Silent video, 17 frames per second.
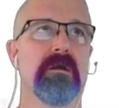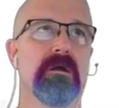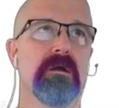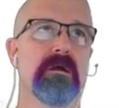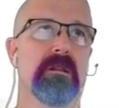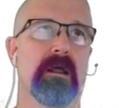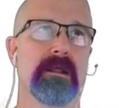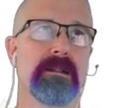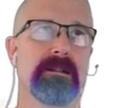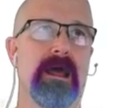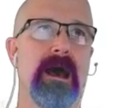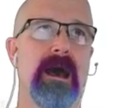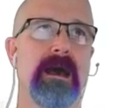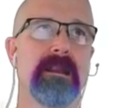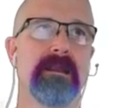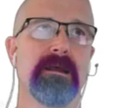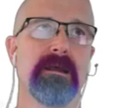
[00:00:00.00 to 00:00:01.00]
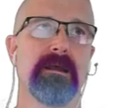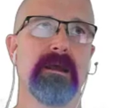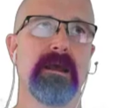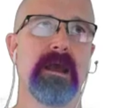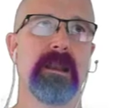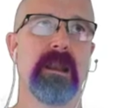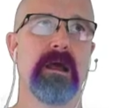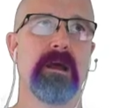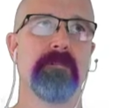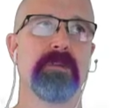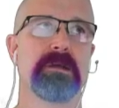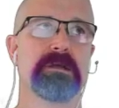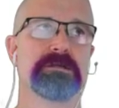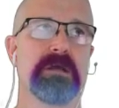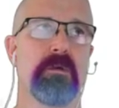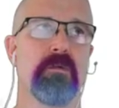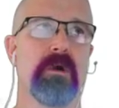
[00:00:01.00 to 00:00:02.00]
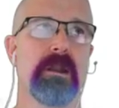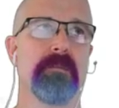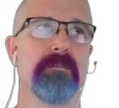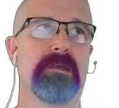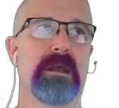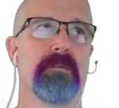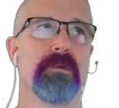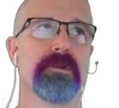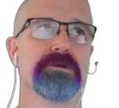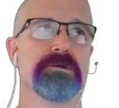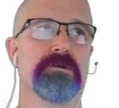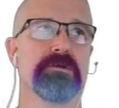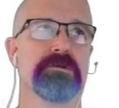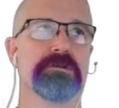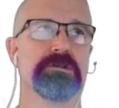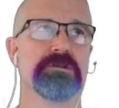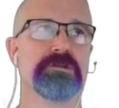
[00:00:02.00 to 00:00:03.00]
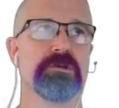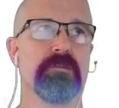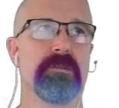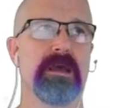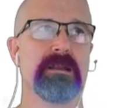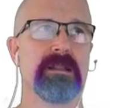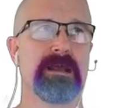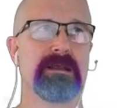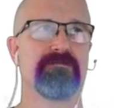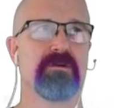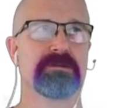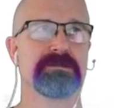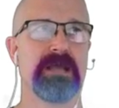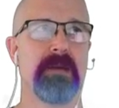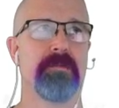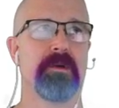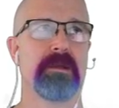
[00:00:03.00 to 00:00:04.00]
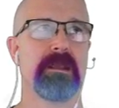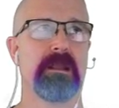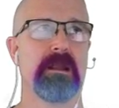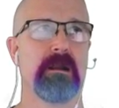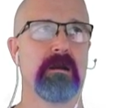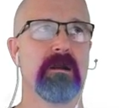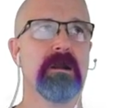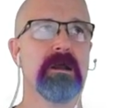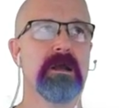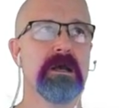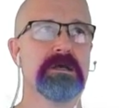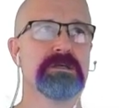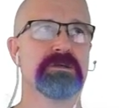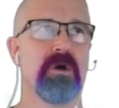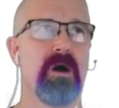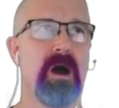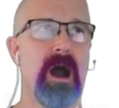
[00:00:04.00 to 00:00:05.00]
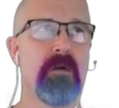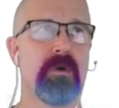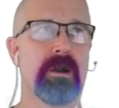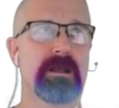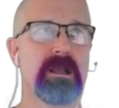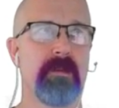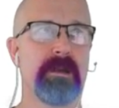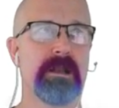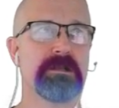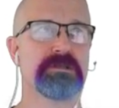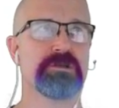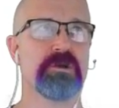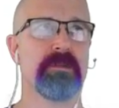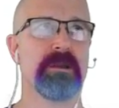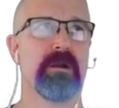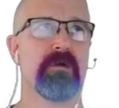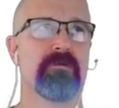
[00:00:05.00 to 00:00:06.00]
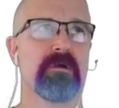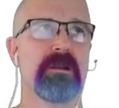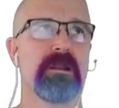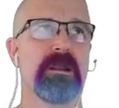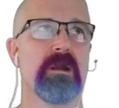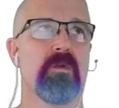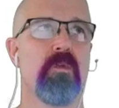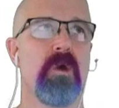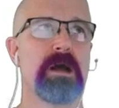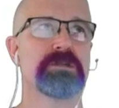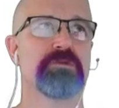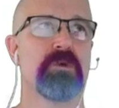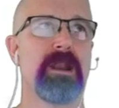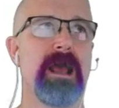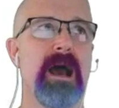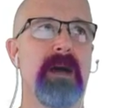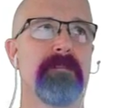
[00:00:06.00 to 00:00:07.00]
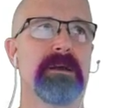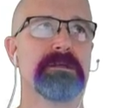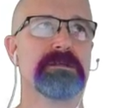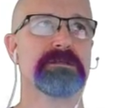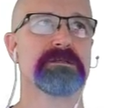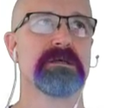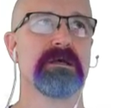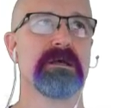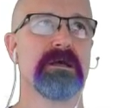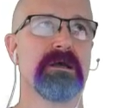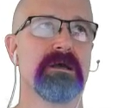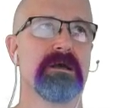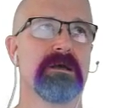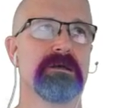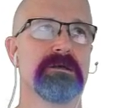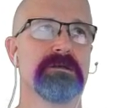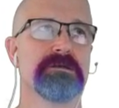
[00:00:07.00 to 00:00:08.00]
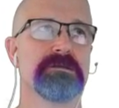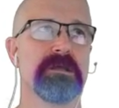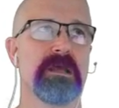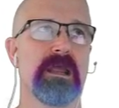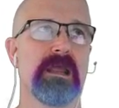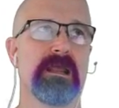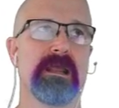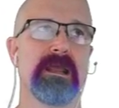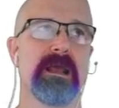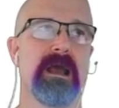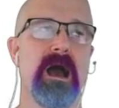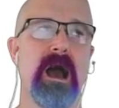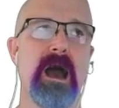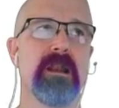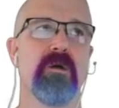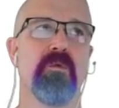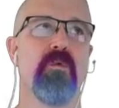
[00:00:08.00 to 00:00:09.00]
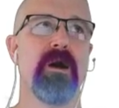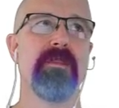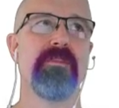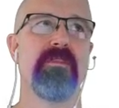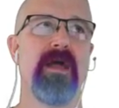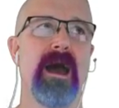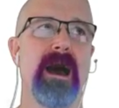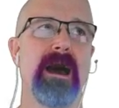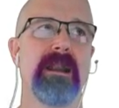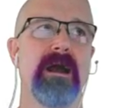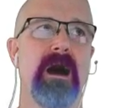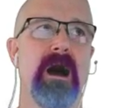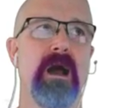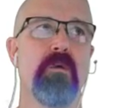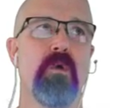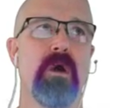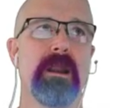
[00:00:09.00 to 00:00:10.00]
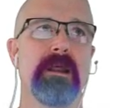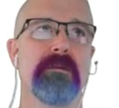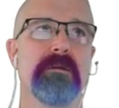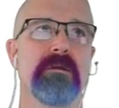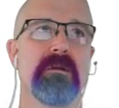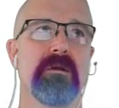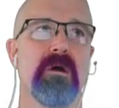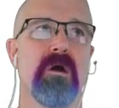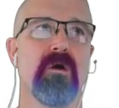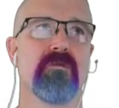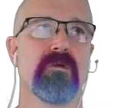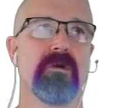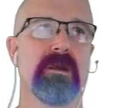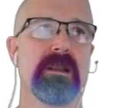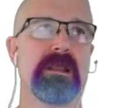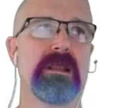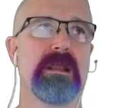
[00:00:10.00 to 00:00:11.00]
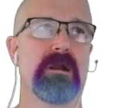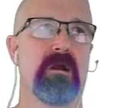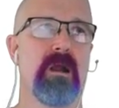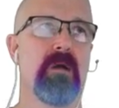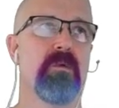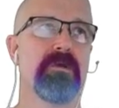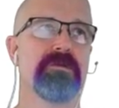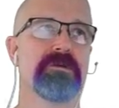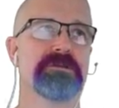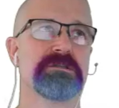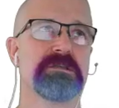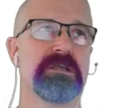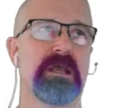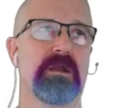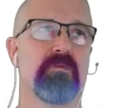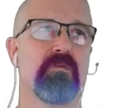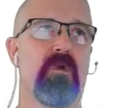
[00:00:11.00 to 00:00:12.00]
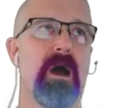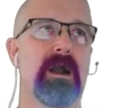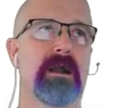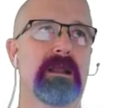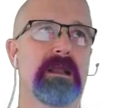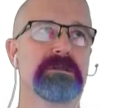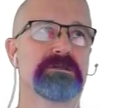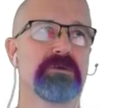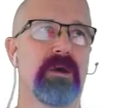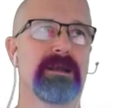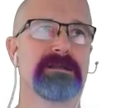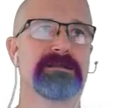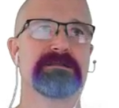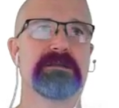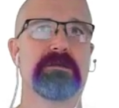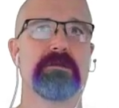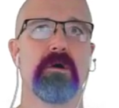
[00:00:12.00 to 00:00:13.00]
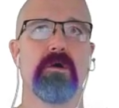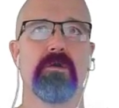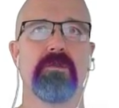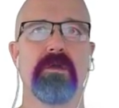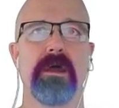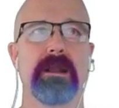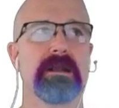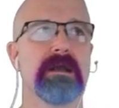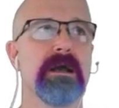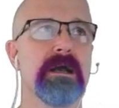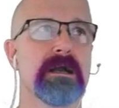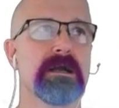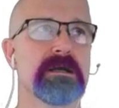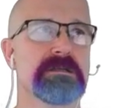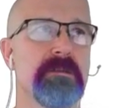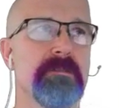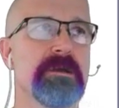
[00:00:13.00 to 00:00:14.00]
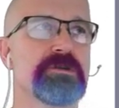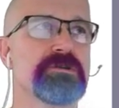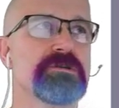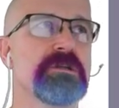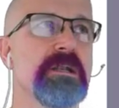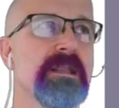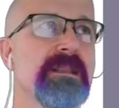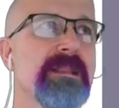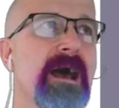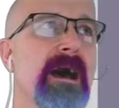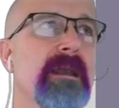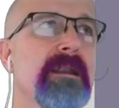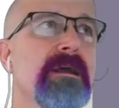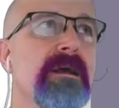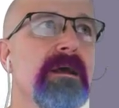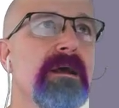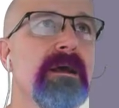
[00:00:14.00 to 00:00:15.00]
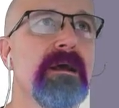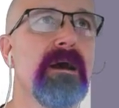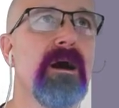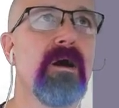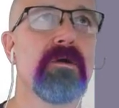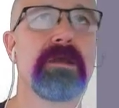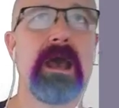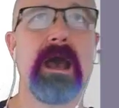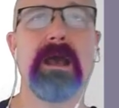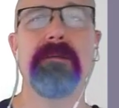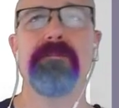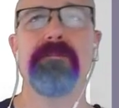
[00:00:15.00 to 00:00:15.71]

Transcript: like that. And because I want to be able to zoom in, like for example here. So I want to come in and zoom in over here, watch what happens. See, I don't want that. I want it over in here. I want this thing rocking so I can see the whole thing, because I'm interested in that. Okay?